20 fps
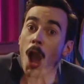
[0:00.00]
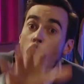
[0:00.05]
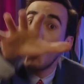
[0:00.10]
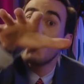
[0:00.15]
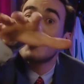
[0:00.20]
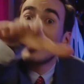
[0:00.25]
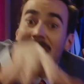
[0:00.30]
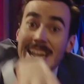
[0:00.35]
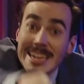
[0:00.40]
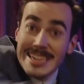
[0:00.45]

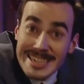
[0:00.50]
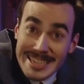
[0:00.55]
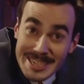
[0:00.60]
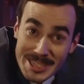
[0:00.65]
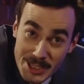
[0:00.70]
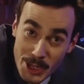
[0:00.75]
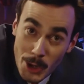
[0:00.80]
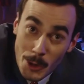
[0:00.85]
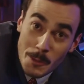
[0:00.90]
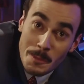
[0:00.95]
Okay,
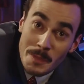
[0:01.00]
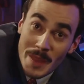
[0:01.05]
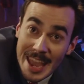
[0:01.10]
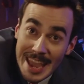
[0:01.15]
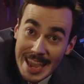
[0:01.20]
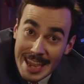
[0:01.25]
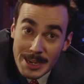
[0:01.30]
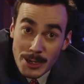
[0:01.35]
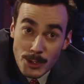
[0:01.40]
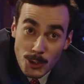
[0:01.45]
so
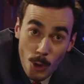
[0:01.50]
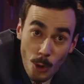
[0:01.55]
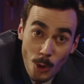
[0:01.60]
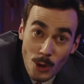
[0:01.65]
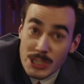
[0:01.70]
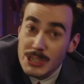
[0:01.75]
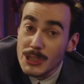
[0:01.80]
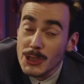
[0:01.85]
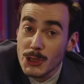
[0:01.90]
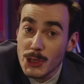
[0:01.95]
in
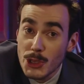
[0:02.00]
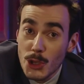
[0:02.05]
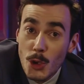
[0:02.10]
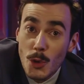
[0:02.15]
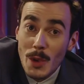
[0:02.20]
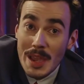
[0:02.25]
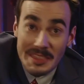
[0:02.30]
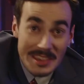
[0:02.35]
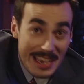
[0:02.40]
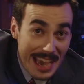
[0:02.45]
court,
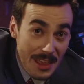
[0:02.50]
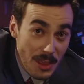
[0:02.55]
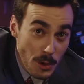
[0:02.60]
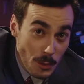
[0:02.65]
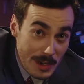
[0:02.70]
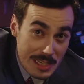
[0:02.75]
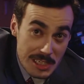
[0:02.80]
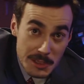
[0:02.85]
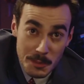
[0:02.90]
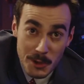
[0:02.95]
you and the other
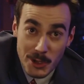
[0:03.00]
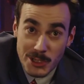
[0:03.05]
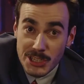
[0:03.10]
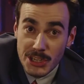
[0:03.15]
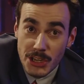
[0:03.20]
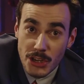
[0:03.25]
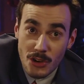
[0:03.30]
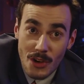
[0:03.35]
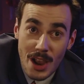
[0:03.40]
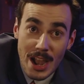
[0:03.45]
rich
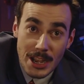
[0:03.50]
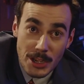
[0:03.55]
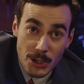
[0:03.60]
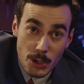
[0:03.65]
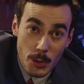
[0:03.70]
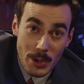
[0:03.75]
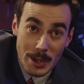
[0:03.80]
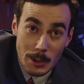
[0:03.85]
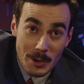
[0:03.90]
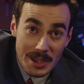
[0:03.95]
person you're
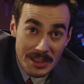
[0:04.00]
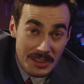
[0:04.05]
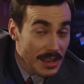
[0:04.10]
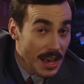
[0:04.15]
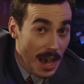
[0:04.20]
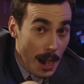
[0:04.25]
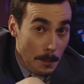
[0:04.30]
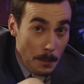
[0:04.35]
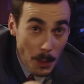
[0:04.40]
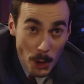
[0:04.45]
arguing with
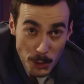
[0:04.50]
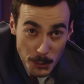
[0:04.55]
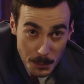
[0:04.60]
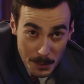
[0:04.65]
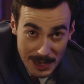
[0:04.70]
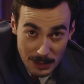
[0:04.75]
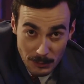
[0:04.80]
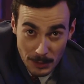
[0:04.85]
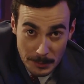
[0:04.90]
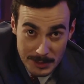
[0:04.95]
are both
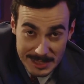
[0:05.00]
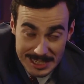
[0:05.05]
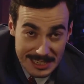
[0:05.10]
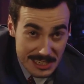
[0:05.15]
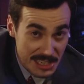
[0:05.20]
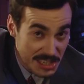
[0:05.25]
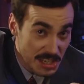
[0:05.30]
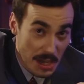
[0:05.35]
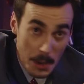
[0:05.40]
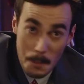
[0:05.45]
being
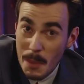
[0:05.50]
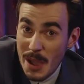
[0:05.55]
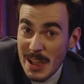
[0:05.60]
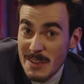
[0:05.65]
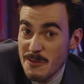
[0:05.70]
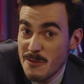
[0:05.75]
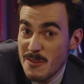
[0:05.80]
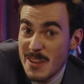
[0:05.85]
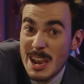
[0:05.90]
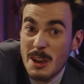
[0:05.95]
represented by
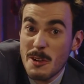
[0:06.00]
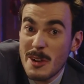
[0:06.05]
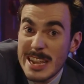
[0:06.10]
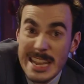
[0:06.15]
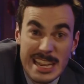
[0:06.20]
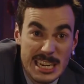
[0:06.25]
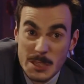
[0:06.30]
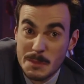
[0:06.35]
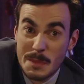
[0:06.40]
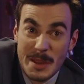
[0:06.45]
very
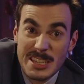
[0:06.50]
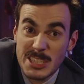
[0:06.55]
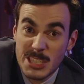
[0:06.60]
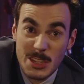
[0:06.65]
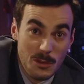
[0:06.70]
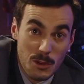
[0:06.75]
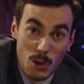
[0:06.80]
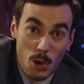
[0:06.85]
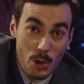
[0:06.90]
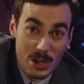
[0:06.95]

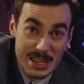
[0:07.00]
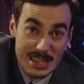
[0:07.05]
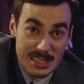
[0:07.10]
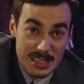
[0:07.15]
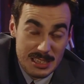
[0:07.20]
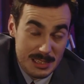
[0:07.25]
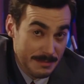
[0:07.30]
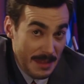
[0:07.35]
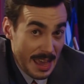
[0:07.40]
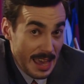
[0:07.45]
expensive
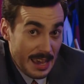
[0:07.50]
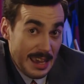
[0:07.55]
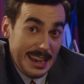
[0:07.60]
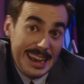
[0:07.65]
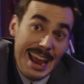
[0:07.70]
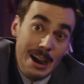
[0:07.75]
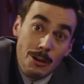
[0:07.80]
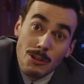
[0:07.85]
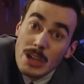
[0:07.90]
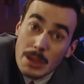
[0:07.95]
lawyers.
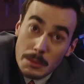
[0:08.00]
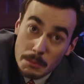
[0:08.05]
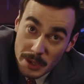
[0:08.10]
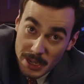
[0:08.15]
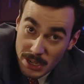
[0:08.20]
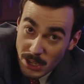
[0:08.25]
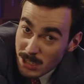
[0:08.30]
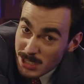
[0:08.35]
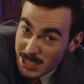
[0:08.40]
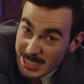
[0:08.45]
Now,
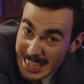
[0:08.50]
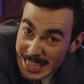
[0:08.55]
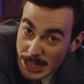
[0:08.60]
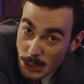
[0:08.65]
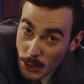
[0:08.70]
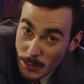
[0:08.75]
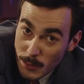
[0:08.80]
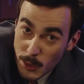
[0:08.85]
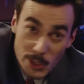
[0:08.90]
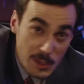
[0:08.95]
because
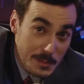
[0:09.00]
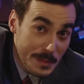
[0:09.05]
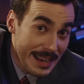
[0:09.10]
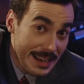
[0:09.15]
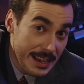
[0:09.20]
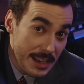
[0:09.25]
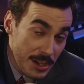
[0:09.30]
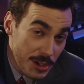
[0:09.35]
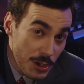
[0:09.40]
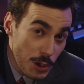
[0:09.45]
neither of you is
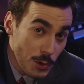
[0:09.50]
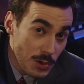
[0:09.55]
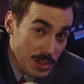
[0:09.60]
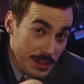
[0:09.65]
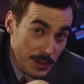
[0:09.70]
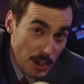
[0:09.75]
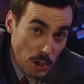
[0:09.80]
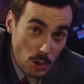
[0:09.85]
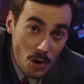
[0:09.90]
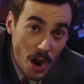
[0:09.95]
being accused
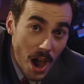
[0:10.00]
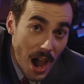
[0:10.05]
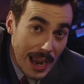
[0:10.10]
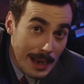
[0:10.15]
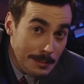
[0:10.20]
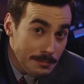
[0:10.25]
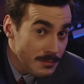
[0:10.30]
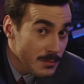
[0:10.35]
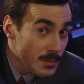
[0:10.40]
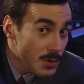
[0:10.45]
of a
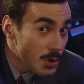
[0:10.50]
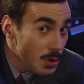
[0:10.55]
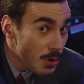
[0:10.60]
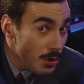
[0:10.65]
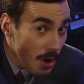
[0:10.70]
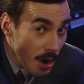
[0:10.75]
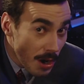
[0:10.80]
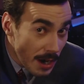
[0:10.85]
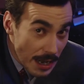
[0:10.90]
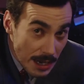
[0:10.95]
crime, you're
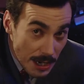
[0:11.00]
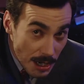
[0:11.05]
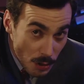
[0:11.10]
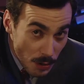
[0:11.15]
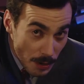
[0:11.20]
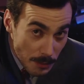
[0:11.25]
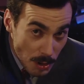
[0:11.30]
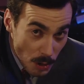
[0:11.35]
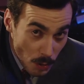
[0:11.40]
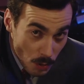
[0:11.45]
not in a
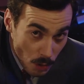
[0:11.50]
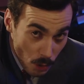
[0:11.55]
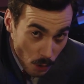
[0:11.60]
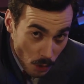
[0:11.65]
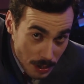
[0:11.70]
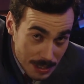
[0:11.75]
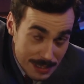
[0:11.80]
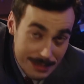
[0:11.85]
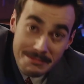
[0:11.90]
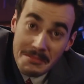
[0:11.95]
criminal
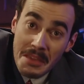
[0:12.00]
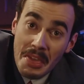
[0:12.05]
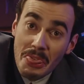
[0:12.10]
court.